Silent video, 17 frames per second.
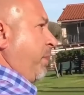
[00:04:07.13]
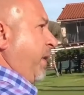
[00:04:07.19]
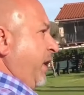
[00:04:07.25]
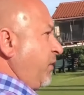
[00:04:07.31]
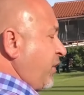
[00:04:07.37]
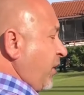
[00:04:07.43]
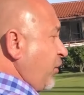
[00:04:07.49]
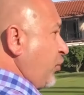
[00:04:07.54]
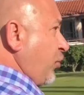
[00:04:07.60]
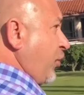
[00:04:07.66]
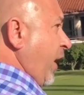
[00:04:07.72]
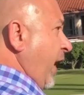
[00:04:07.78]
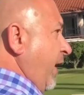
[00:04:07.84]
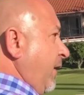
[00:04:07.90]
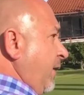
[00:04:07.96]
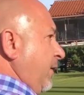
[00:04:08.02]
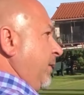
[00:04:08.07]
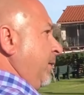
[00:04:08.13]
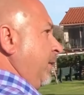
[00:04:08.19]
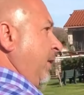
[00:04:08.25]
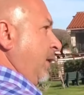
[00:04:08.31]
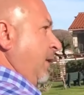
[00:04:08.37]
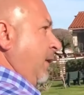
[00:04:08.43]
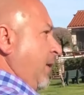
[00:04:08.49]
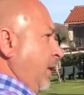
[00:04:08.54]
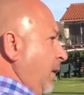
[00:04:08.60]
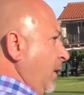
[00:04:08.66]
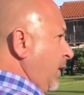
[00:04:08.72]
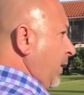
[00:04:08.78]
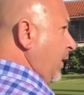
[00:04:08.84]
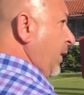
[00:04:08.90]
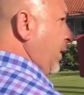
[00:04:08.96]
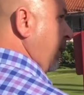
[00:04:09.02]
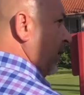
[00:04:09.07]
a piece of shit. Sir, can you
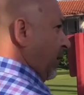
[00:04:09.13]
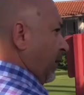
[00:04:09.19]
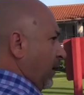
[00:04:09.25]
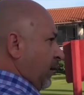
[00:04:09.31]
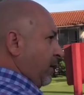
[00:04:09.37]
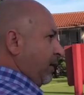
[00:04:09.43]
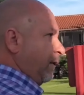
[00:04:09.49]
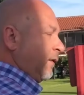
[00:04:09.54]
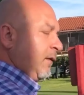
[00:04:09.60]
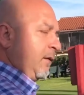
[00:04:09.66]
please leave our property?